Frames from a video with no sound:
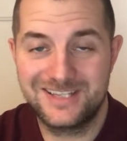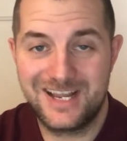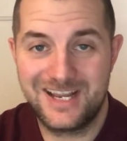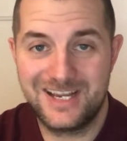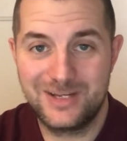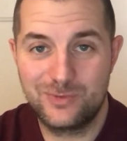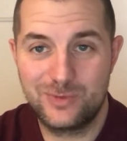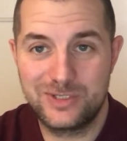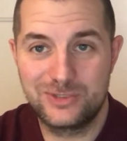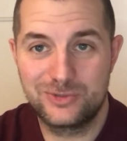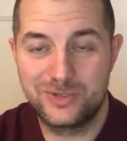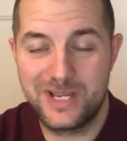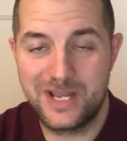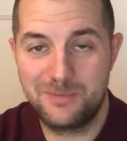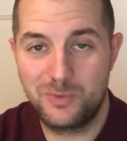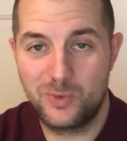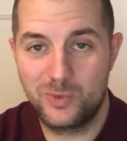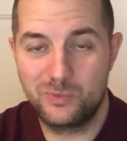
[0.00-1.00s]
I went to
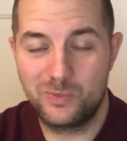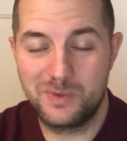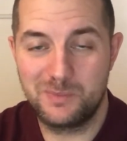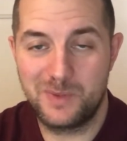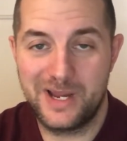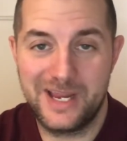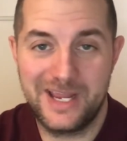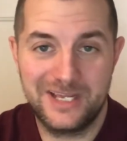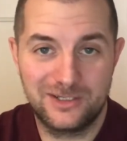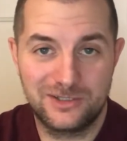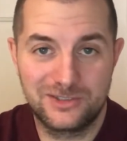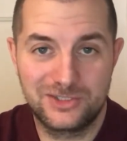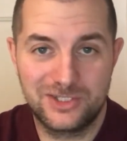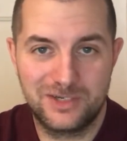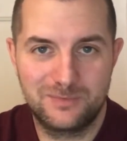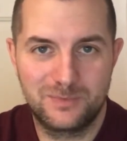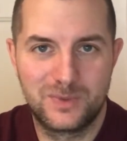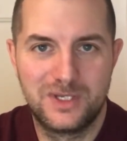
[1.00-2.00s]
the airport with my hat on
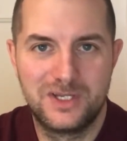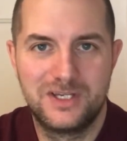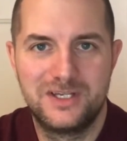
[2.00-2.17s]
top,